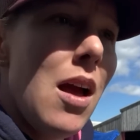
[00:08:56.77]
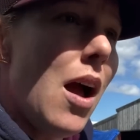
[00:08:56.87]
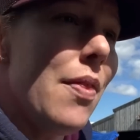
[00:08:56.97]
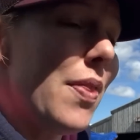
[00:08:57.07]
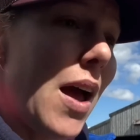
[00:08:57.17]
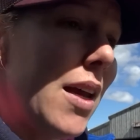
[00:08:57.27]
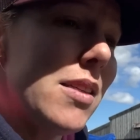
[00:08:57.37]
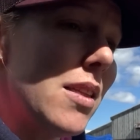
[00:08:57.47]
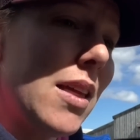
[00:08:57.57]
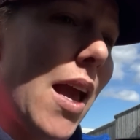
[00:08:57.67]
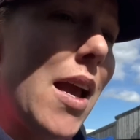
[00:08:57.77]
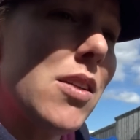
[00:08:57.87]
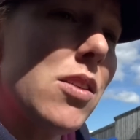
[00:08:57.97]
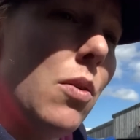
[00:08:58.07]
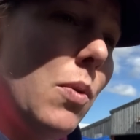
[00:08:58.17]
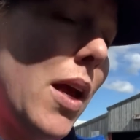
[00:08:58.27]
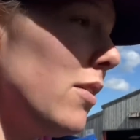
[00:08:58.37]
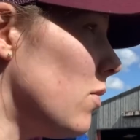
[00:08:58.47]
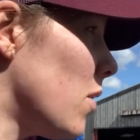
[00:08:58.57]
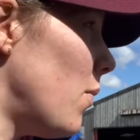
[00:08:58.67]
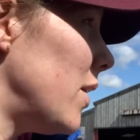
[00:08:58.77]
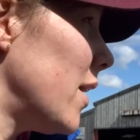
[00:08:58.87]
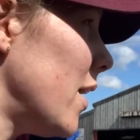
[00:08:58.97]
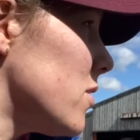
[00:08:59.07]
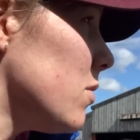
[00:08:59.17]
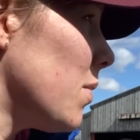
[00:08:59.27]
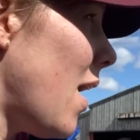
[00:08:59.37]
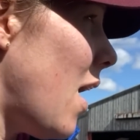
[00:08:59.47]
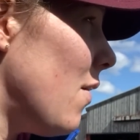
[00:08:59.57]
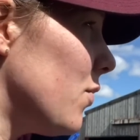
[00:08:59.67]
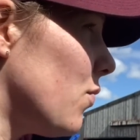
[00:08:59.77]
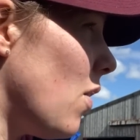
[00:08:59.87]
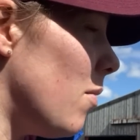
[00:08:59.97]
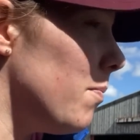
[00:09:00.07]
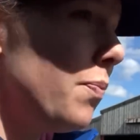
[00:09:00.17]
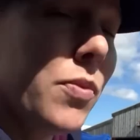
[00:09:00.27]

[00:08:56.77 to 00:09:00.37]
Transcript: And that isn't the case. So we ended up going and getting some calves from